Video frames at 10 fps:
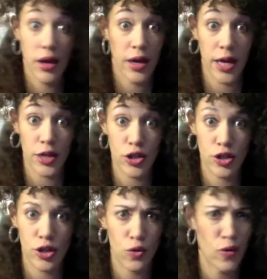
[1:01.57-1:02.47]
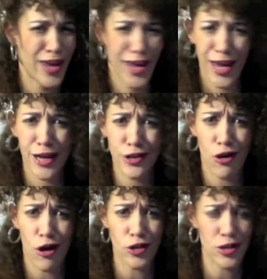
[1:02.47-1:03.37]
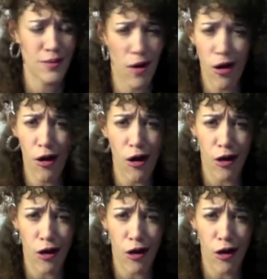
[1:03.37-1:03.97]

It's new, it's awesome, aw